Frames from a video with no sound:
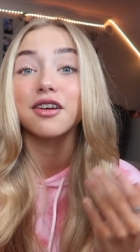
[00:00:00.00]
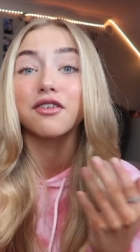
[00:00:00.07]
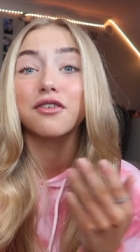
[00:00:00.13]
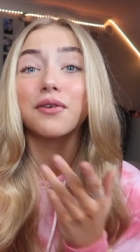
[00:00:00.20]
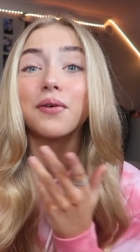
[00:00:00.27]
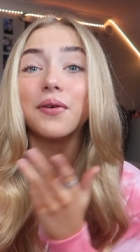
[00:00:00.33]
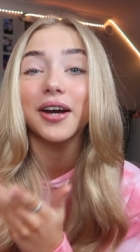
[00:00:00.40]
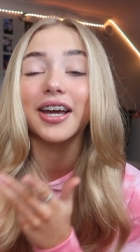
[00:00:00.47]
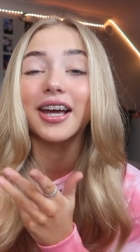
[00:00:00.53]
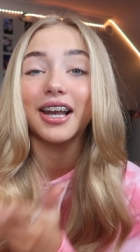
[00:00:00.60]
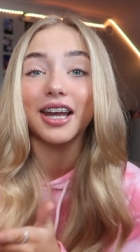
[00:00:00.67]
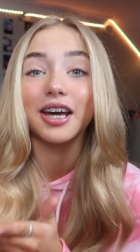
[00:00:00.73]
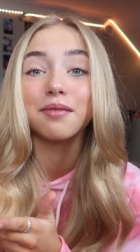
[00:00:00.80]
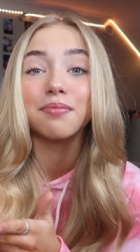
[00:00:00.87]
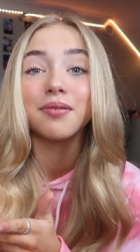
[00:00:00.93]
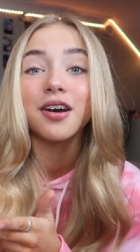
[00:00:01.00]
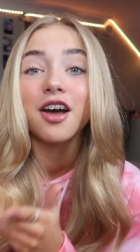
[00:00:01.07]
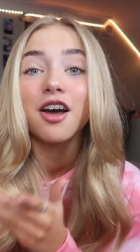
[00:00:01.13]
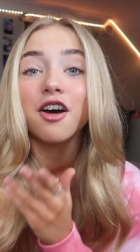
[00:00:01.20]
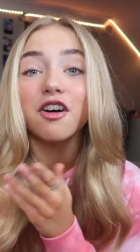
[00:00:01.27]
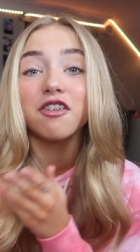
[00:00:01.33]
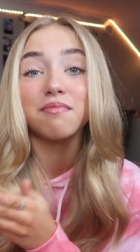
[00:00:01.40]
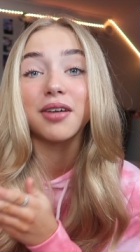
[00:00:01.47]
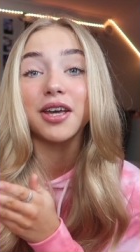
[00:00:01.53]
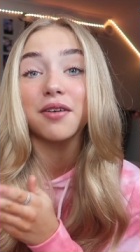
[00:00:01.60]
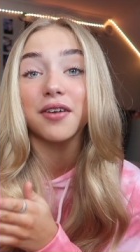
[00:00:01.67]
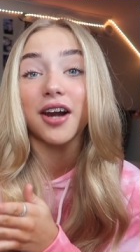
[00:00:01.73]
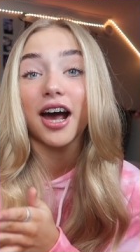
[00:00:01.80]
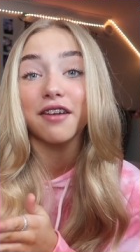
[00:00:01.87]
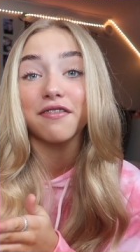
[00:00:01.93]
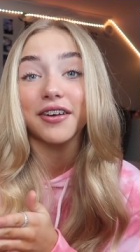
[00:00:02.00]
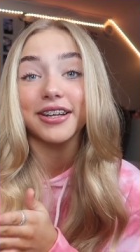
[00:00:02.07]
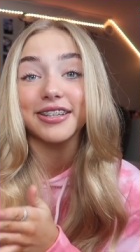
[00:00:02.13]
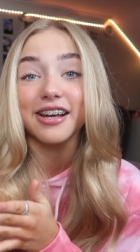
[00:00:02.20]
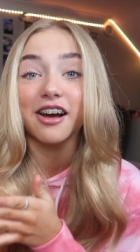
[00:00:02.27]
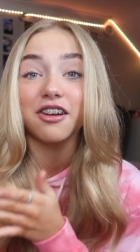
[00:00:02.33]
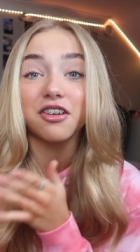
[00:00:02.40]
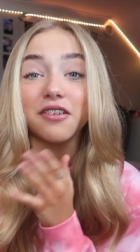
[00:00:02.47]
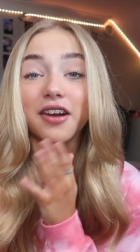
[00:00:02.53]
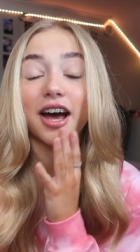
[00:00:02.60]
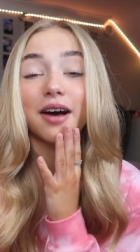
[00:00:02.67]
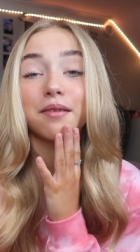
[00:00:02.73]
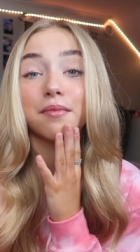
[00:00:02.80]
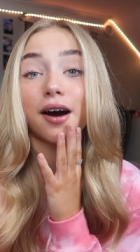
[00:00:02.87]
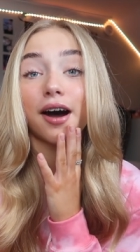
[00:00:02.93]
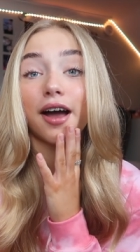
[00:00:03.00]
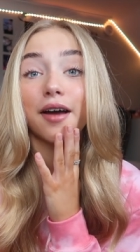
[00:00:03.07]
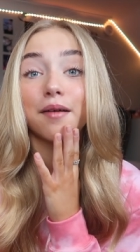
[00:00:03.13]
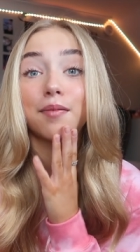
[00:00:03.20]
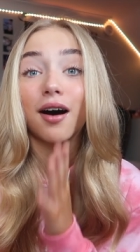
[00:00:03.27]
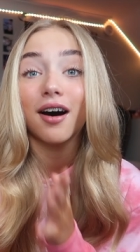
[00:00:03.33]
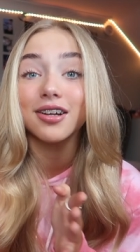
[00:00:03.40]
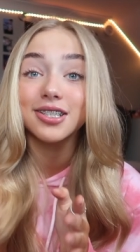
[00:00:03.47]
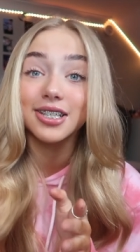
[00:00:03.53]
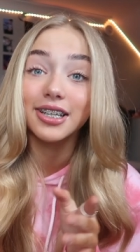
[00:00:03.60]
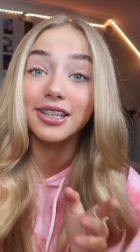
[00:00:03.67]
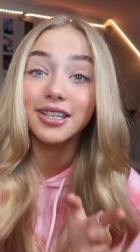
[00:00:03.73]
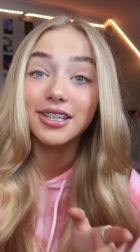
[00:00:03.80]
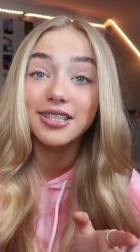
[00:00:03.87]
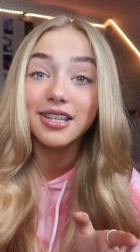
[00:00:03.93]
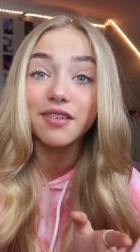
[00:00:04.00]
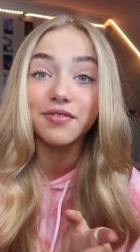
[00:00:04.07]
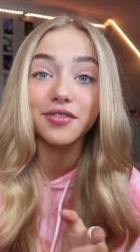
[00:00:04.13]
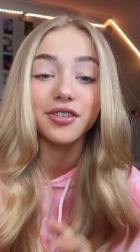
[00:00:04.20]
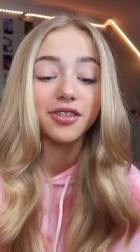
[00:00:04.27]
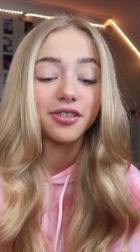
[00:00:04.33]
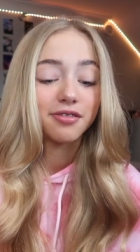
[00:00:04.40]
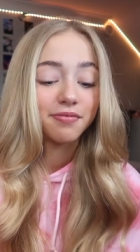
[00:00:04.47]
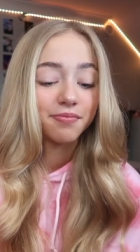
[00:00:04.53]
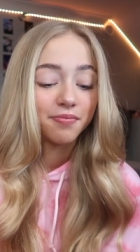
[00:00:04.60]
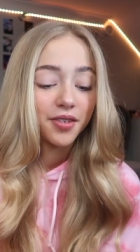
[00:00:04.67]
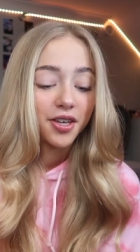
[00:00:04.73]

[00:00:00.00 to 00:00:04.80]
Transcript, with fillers: a quick clip of me when I had fake tan on at my party in year seven.